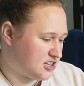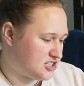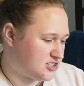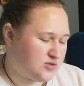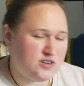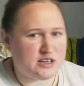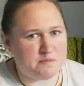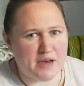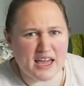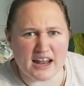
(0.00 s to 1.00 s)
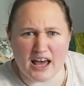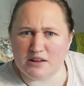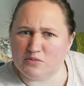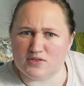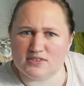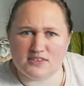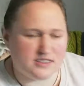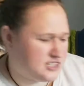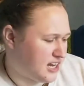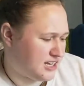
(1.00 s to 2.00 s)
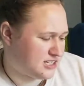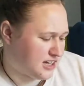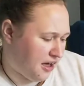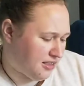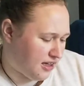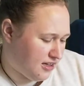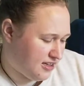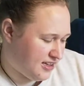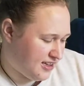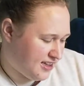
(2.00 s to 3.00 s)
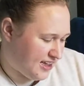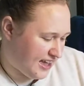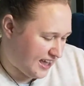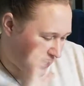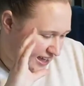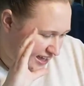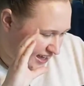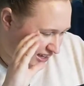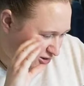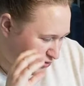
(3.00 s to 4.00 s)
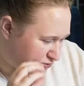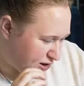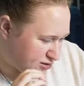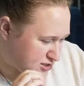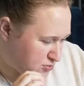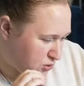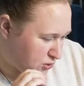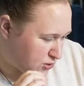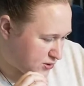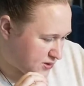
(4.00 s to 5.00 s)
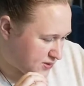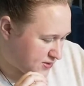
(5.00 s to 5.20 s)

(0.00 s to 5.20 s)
She's already made animals change colour and go very small.